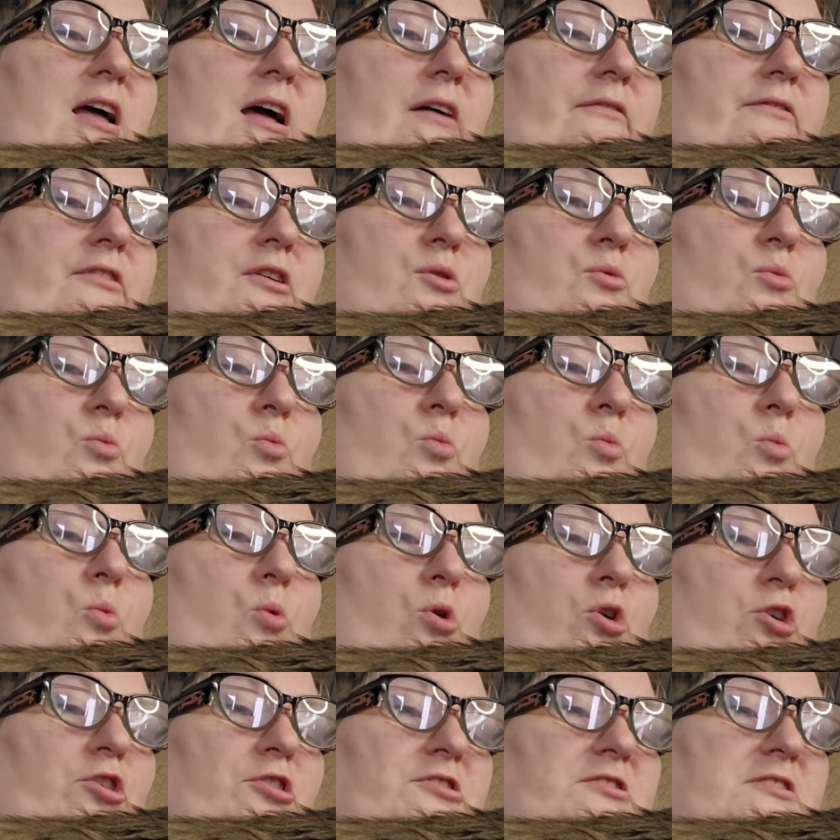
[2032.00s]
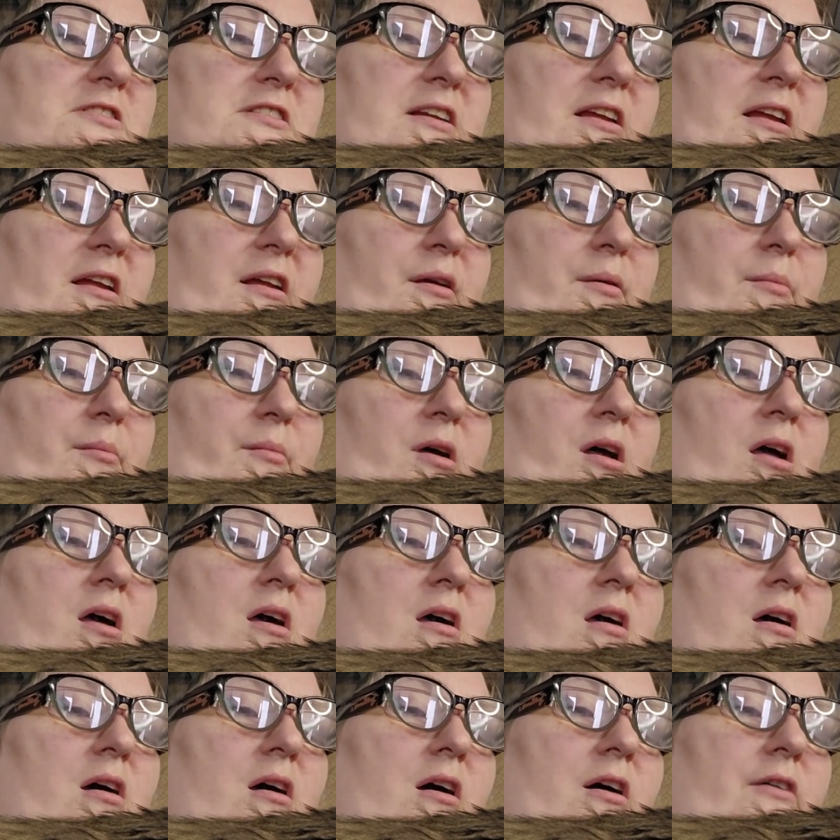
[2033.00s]
having warned him
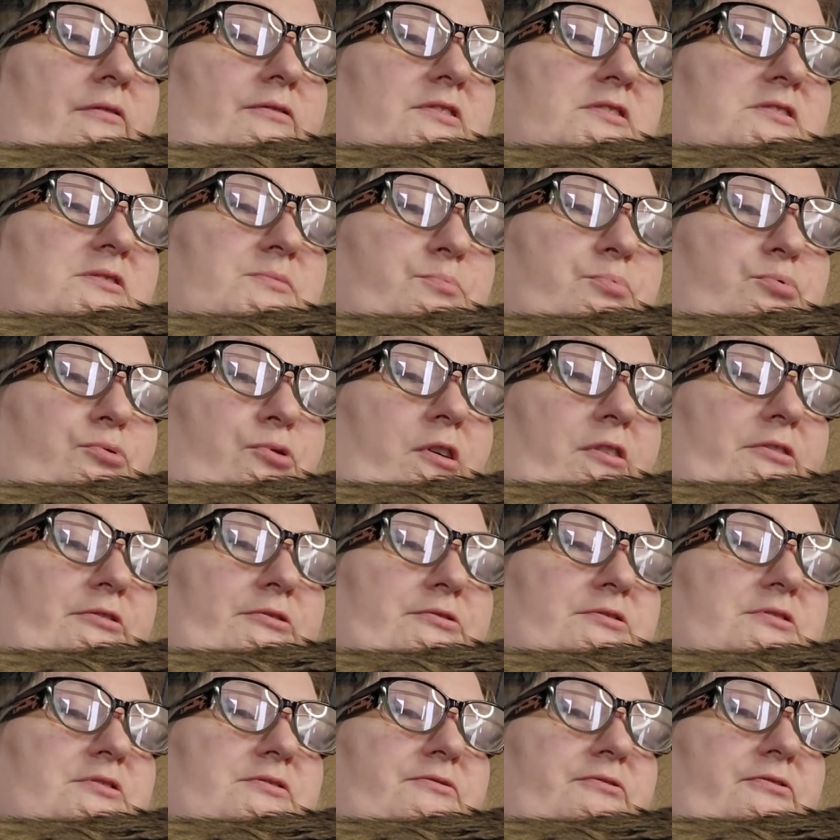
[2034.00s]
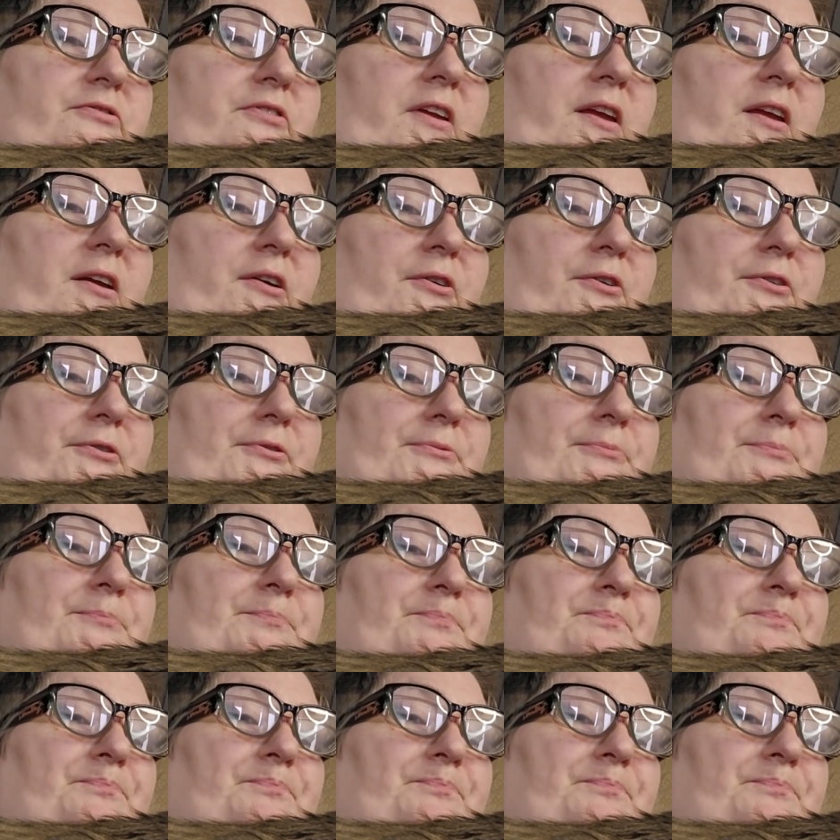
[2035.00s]
of his brother's fear.